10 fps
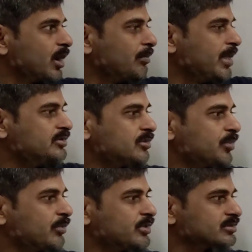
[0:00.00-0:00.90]
Based
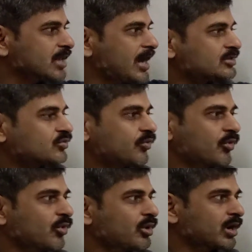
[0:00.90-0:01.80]
upon this last
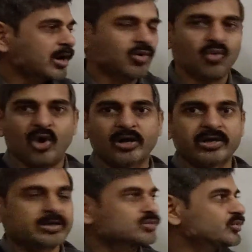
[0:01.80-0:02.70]
four
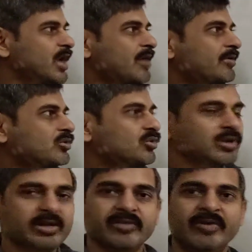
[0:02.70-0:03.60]
quarters, we have a
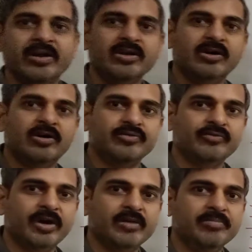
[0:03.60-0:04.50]
total revenue of
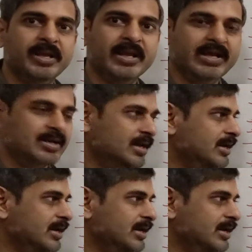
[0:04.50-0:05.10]
$1 billion.